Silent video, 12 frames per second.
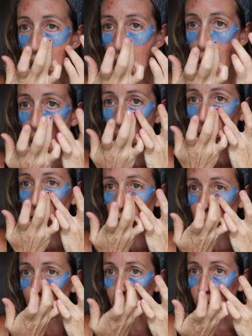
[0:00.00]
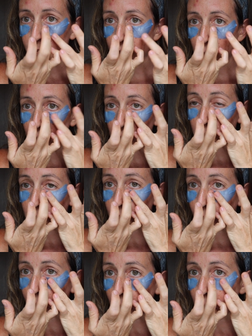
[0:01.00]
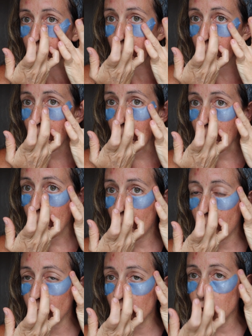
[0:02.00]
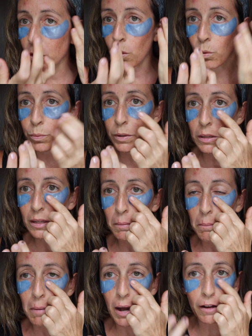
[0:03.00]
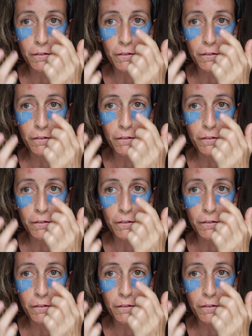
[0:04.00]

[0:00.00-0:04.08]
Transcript: And I think that you know, really my